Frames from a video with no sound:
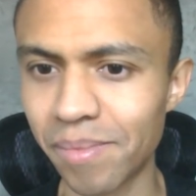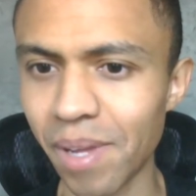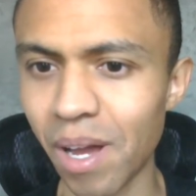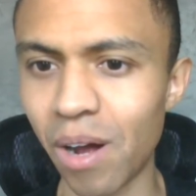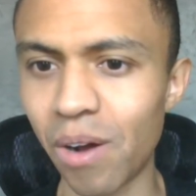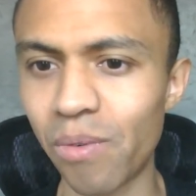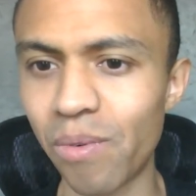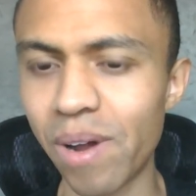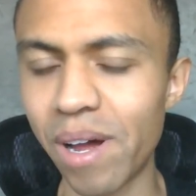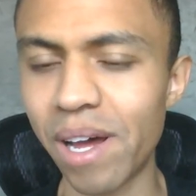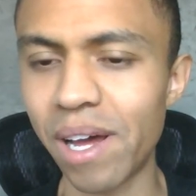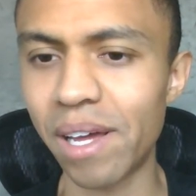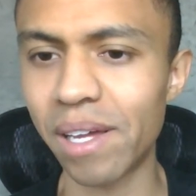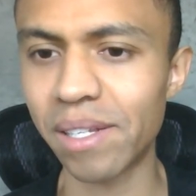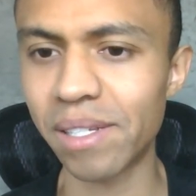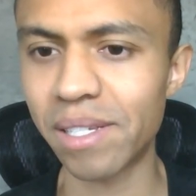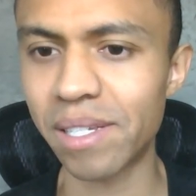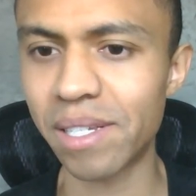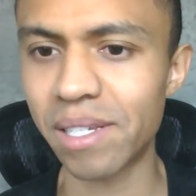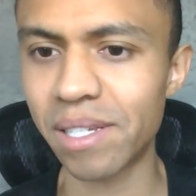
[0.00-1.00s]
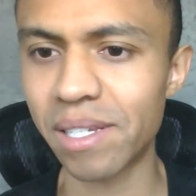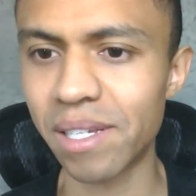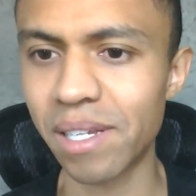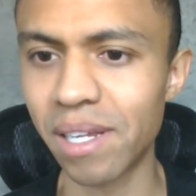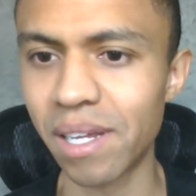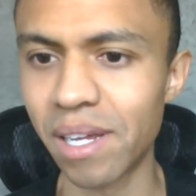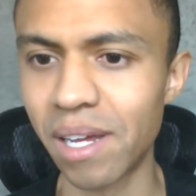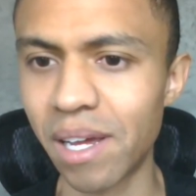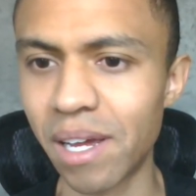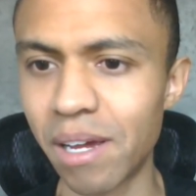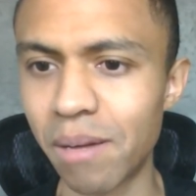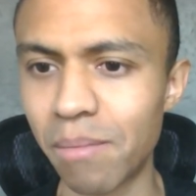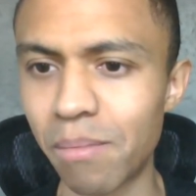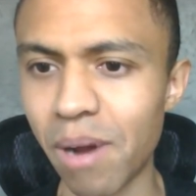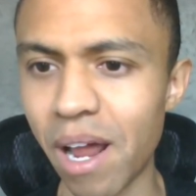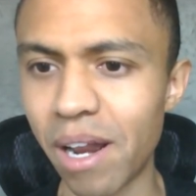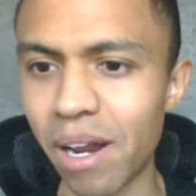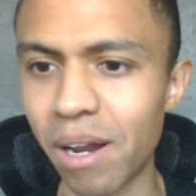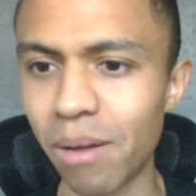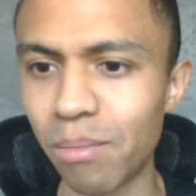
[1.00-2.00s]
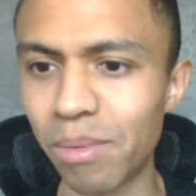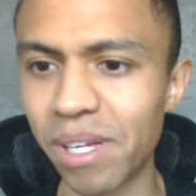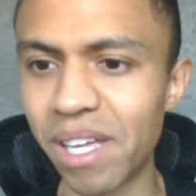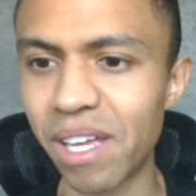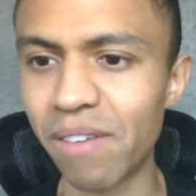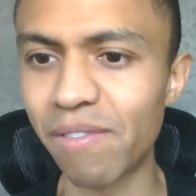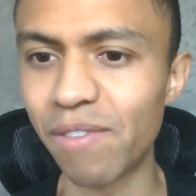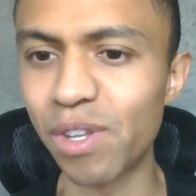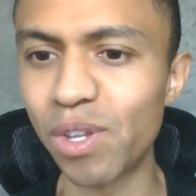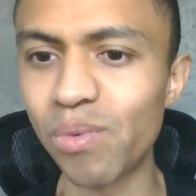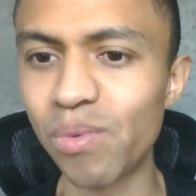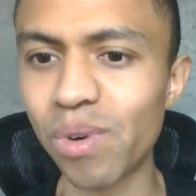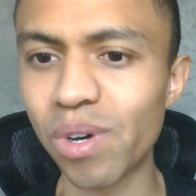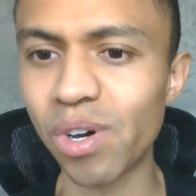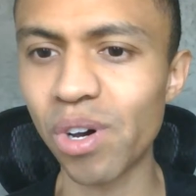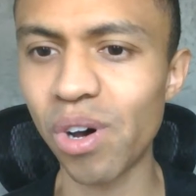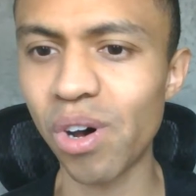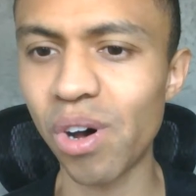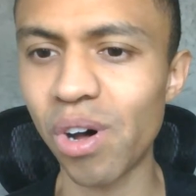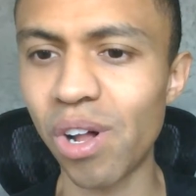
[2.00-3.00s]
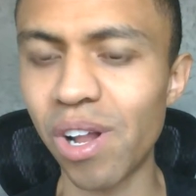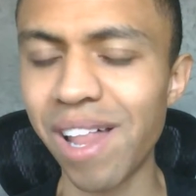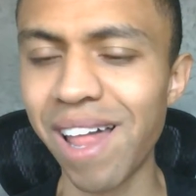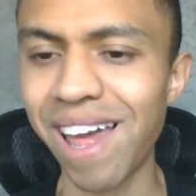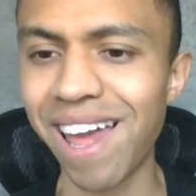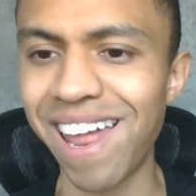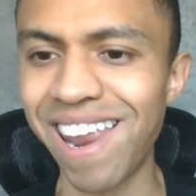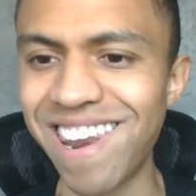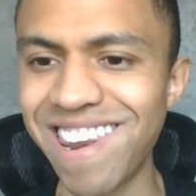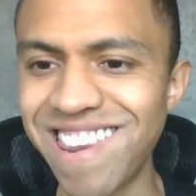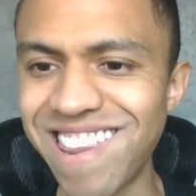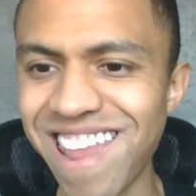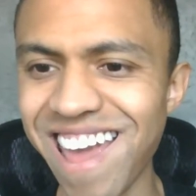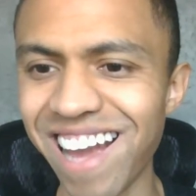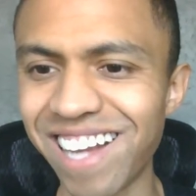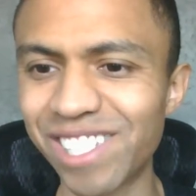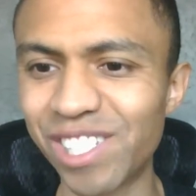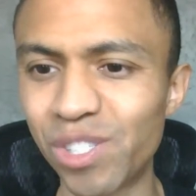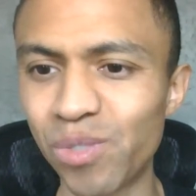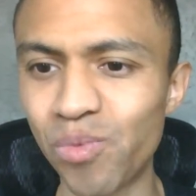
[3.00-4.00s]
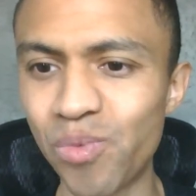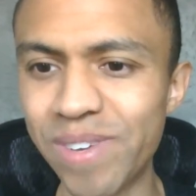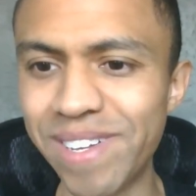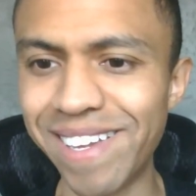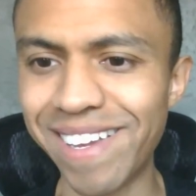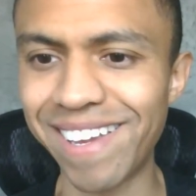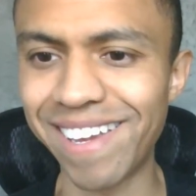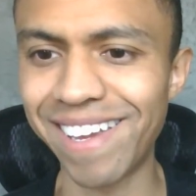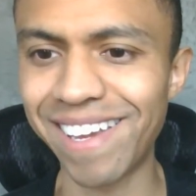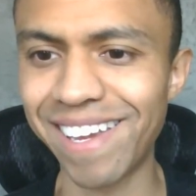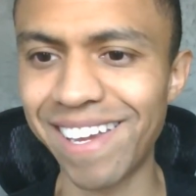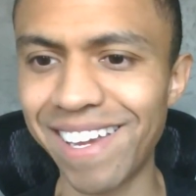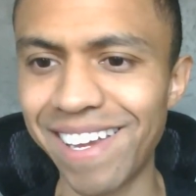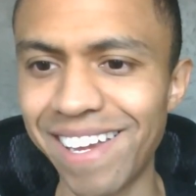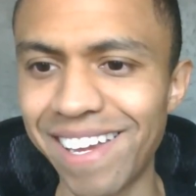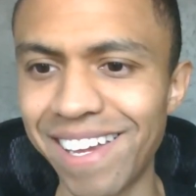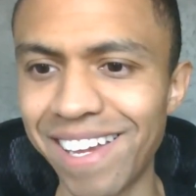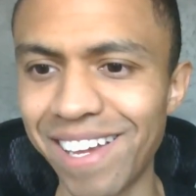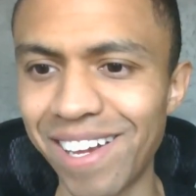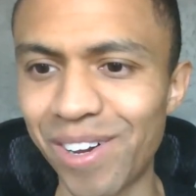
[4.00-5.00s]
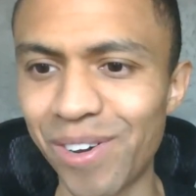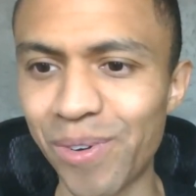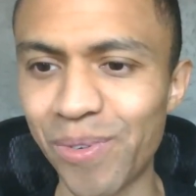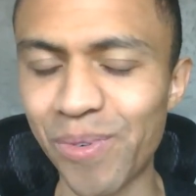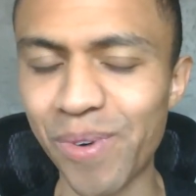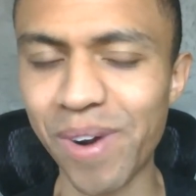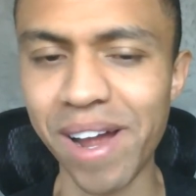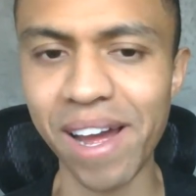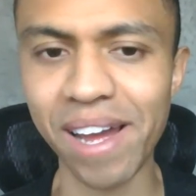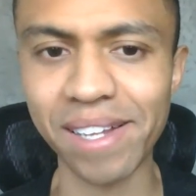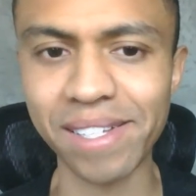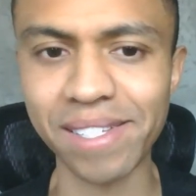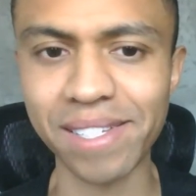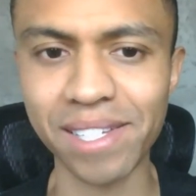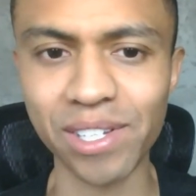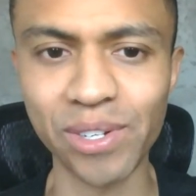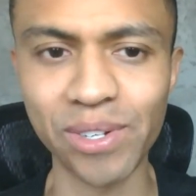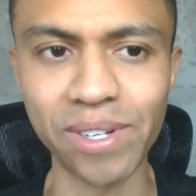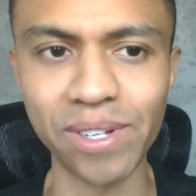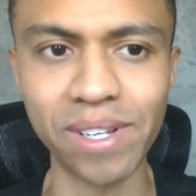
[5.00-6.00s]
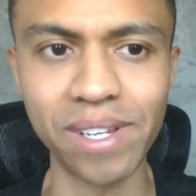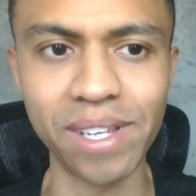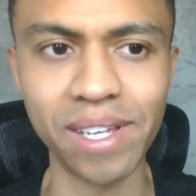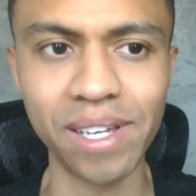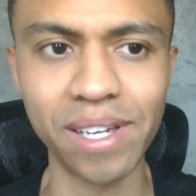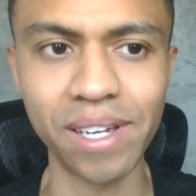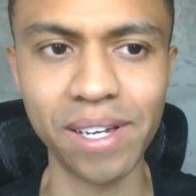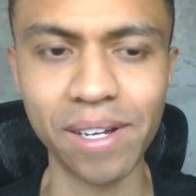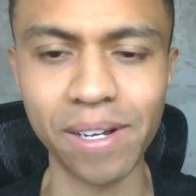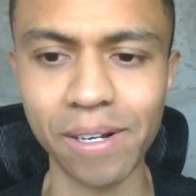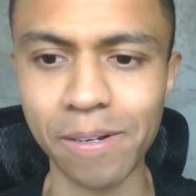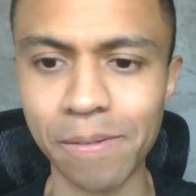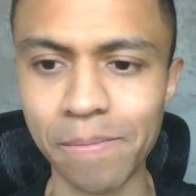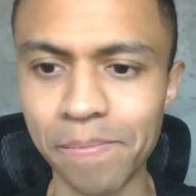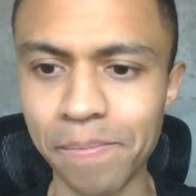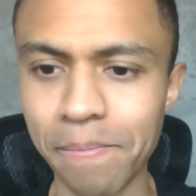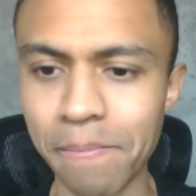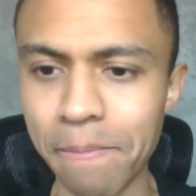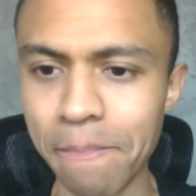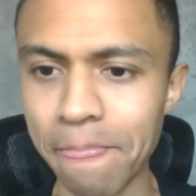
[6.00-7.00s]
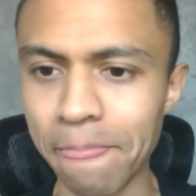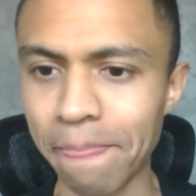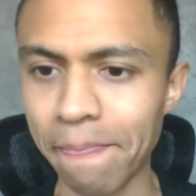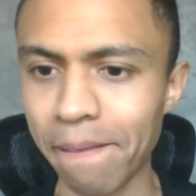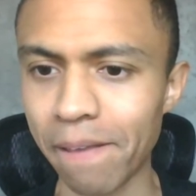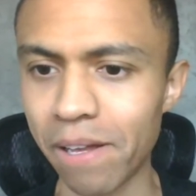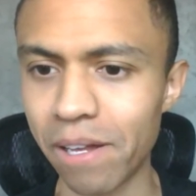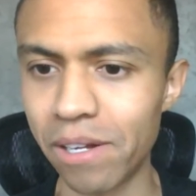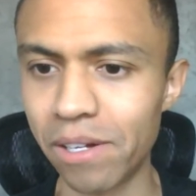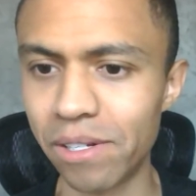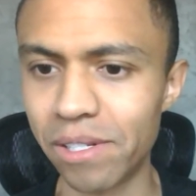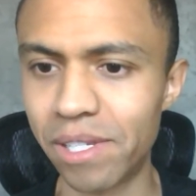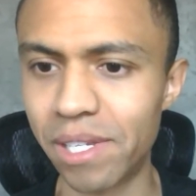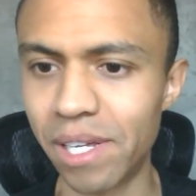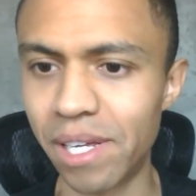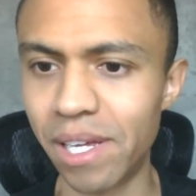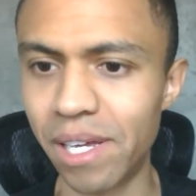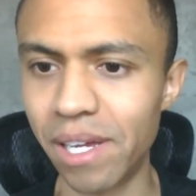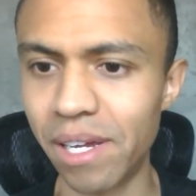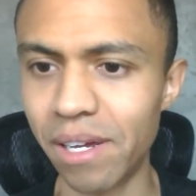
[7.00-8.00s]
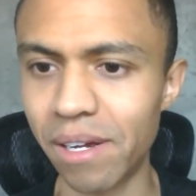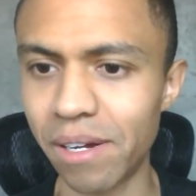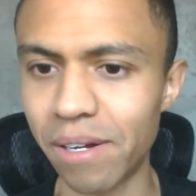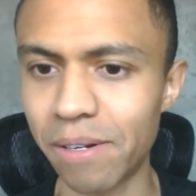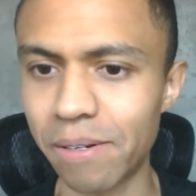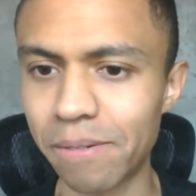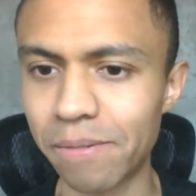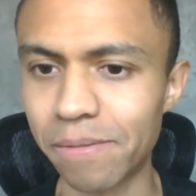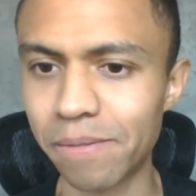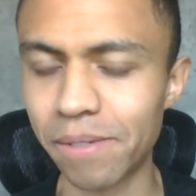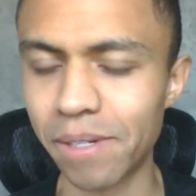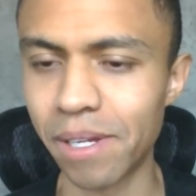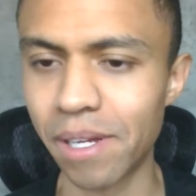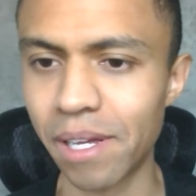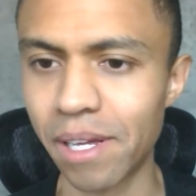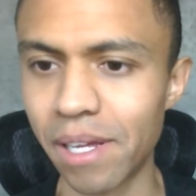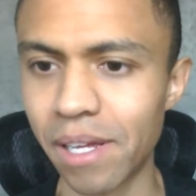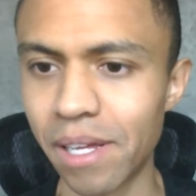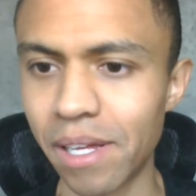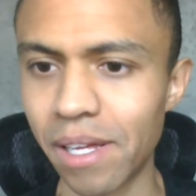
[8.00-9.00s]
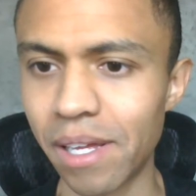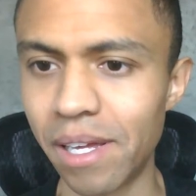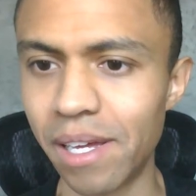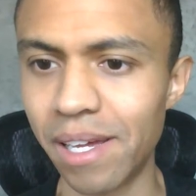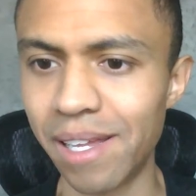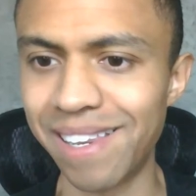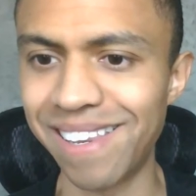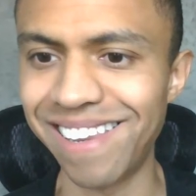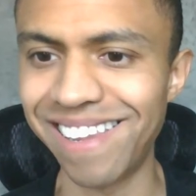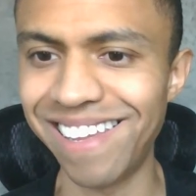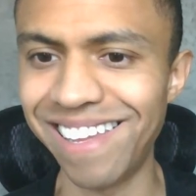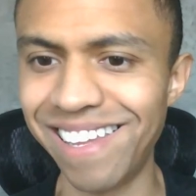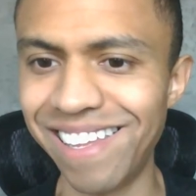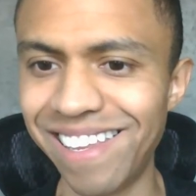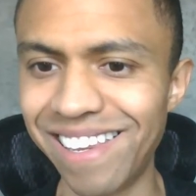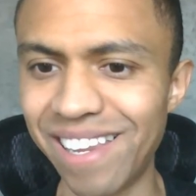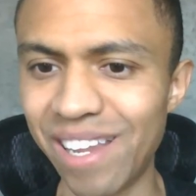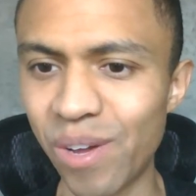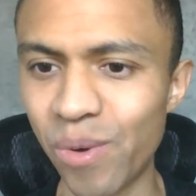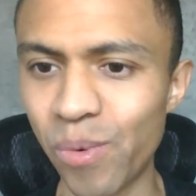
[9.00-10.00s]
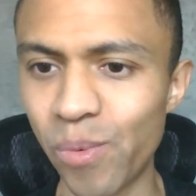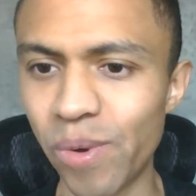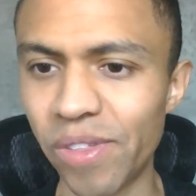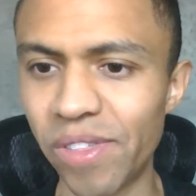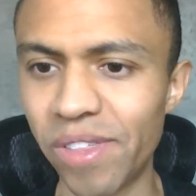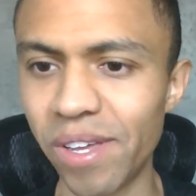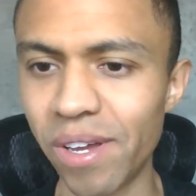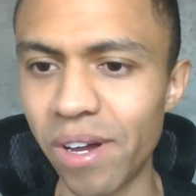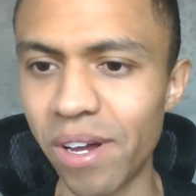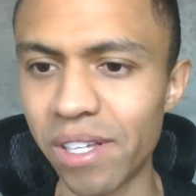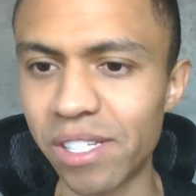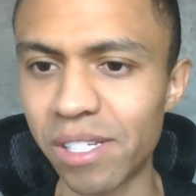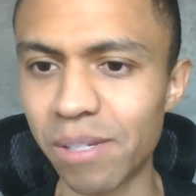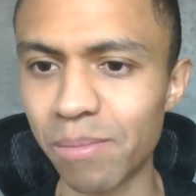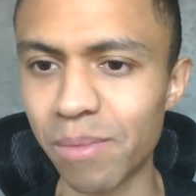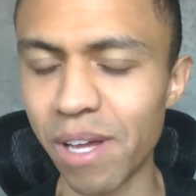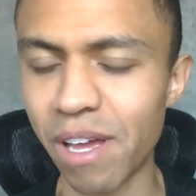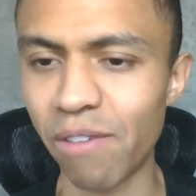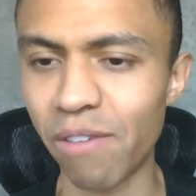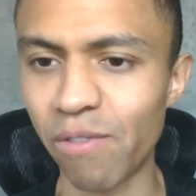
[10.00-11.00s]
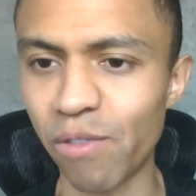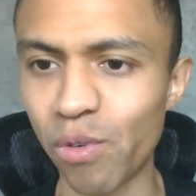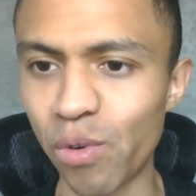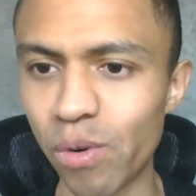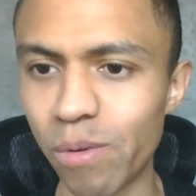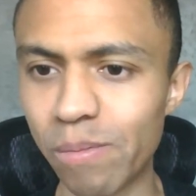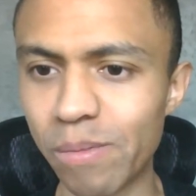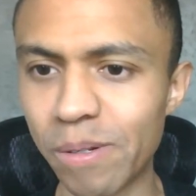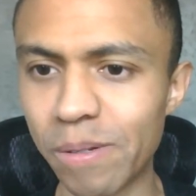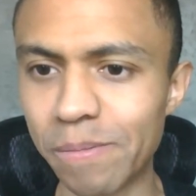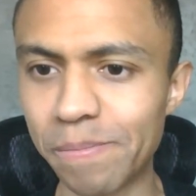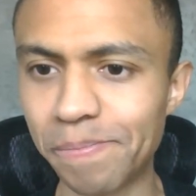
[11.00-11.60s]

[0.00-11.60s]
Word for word: All right. Brian, I'll be giving you a call next week. All right. Good to hear. Good to hear getting in with the Awesome Life group.